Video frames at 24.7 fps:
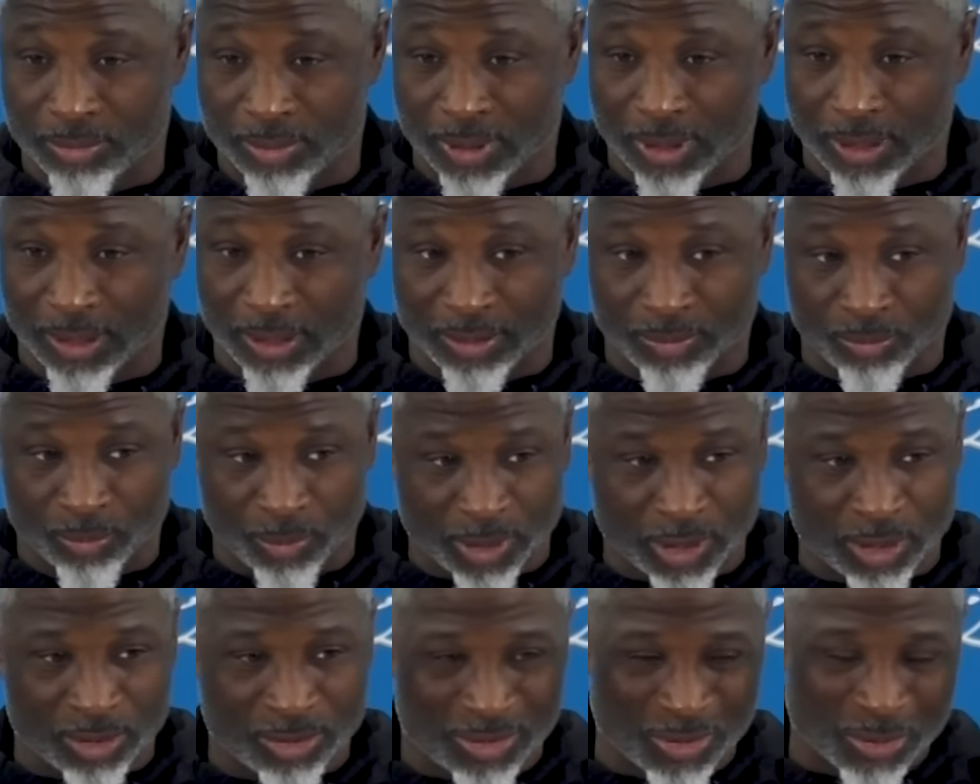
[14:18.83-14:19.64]
And
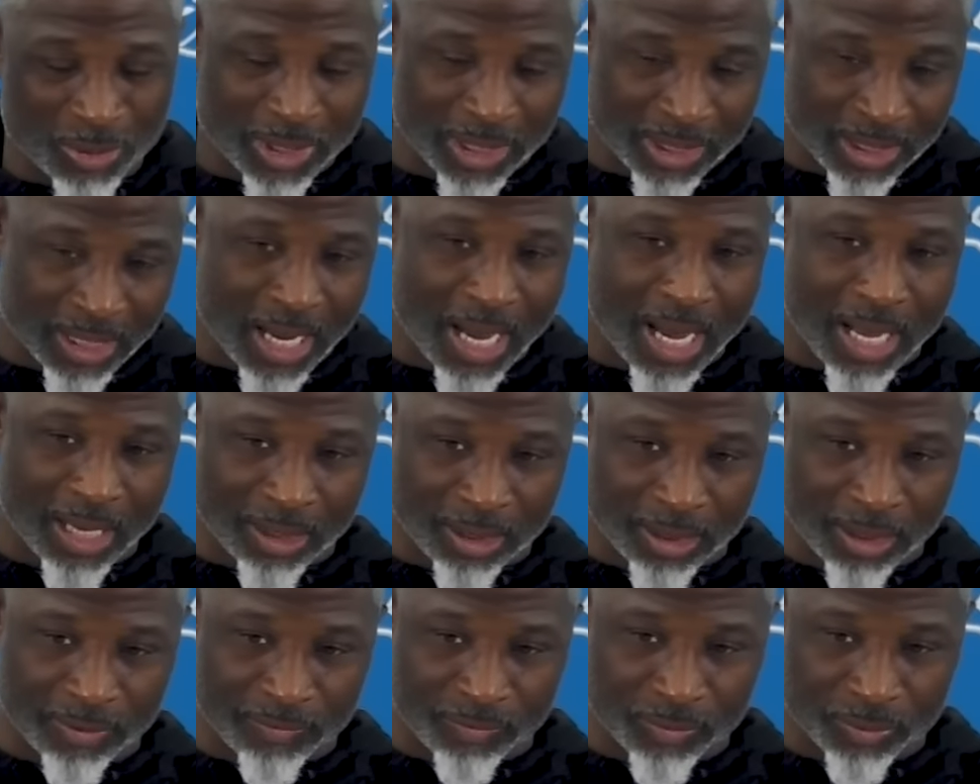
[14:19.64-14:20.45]
when you do it at a high
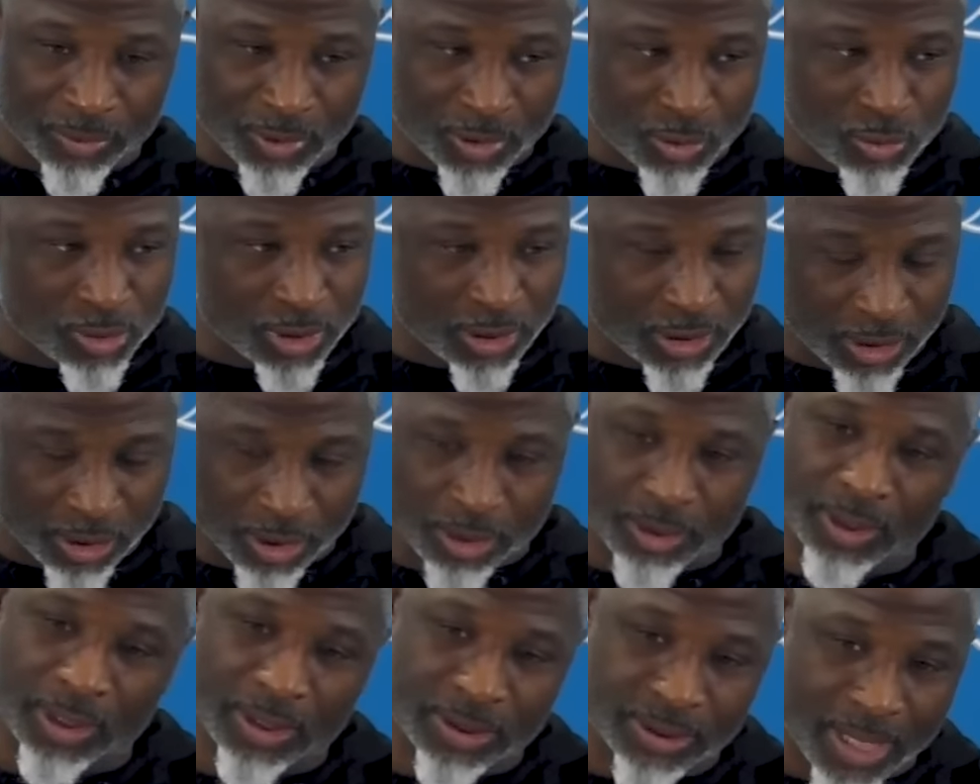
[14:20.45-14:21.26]
level, usually
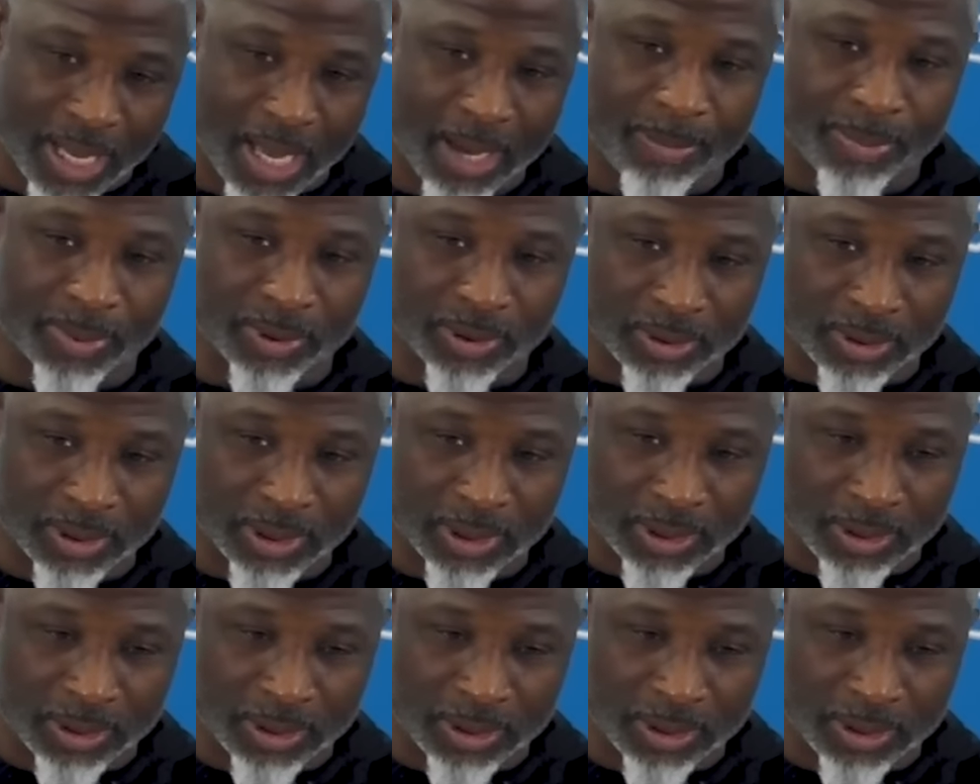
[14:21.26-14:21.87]
good things happen.